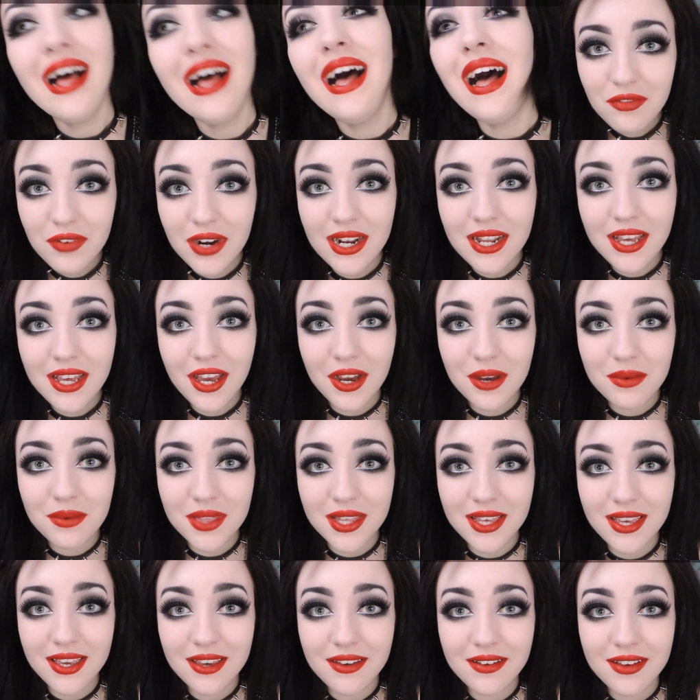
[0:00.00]
I really
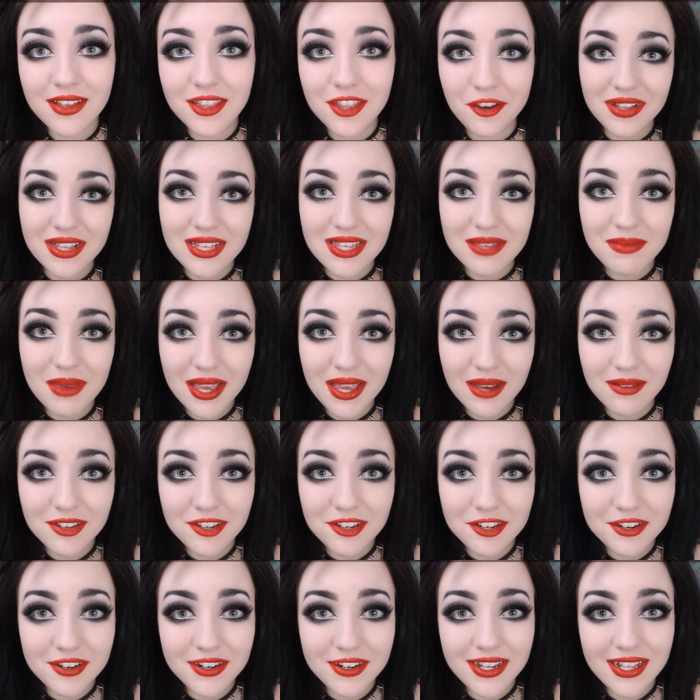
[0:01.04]
hope that you enjoy this makeup
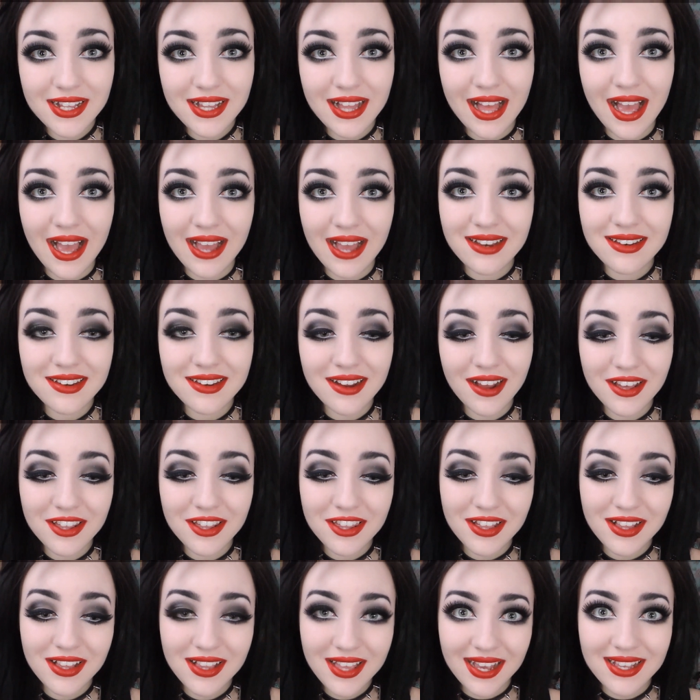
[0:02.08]
tutorial, and
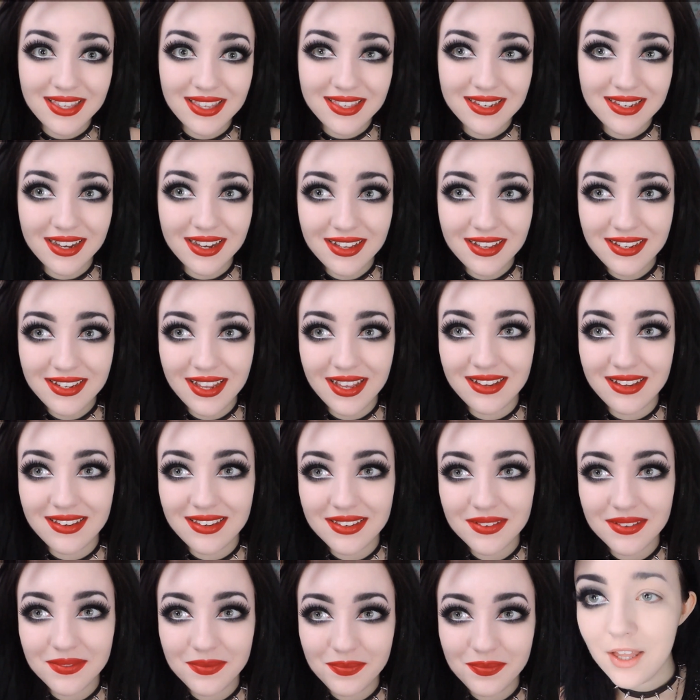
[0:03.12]
I shall get started.